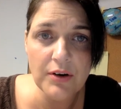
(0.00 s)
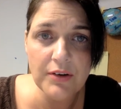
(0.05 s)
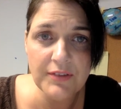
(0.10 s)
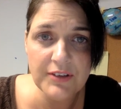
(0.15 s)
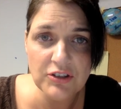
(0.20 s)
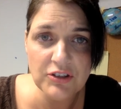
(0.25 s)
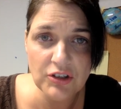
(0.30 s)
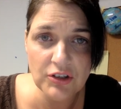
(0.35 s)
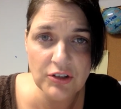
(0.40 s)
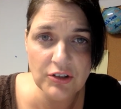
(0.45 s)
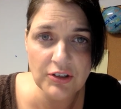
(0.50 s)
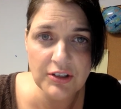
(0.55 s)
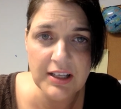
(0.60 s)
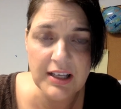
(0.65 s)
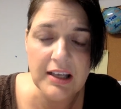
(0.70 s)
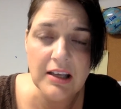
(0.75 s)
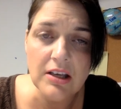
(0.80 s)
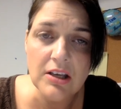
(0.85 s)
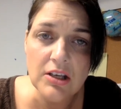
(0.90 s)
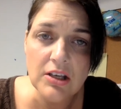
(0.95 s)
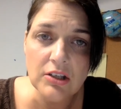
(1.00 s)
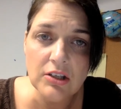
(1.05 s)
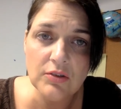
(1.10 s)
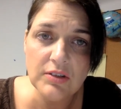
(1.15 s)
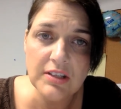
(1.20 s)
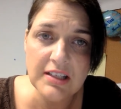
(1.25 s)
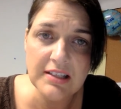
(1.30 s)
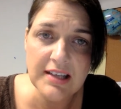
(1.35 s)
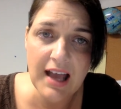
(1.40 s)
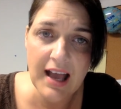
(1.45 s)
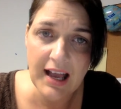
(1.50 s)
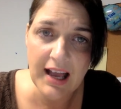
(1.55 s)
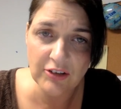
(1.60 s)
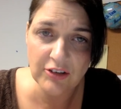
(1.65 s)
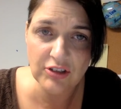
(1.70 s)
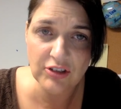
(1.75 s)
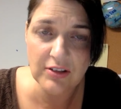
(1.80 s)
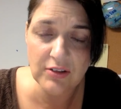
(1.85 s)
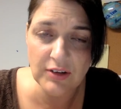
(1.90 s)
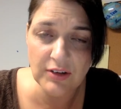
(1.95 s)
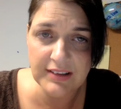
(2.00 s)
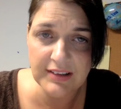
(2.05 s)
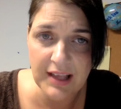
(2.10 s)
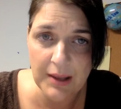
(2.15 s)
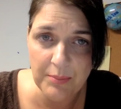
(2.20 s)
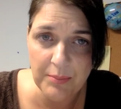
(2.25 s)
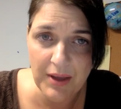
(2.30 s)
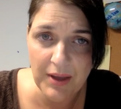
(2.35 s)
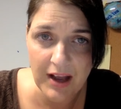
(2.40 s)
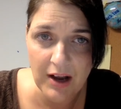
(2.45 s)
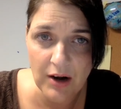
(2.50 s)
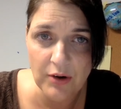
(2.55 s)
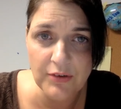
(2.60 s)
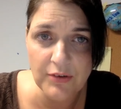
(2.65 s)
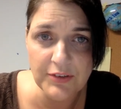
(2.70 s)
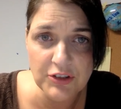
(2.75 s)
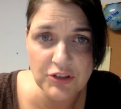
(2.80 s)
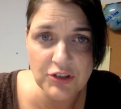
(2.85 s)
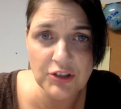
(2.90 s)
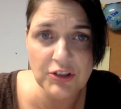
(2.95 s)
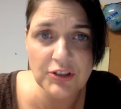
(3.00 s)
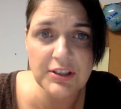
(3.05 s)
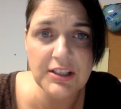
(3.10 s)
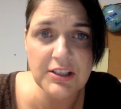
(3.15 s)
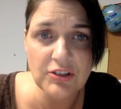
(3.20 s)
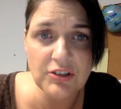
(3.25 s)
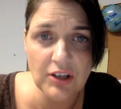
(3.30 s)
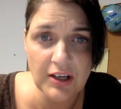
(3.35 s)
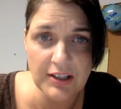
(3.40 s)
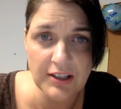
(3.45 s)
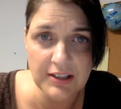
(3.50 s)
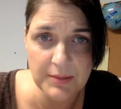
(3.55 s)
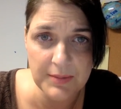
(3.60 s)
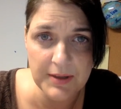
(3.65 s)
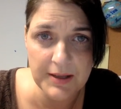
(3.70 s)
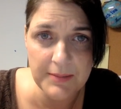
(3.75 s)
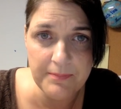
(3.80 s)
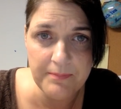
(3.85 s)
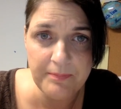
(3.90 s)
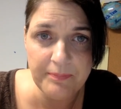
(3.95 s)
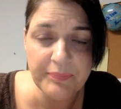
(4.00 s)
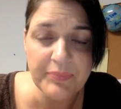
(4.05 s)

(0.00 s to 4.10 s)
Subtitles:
of attorney, you need to actually look at that power of attorney document.